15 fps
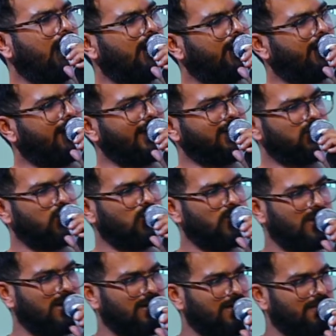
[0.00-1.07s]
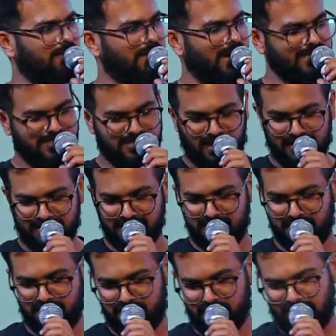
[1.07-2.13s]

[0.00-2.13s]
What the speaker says: Right, so I started my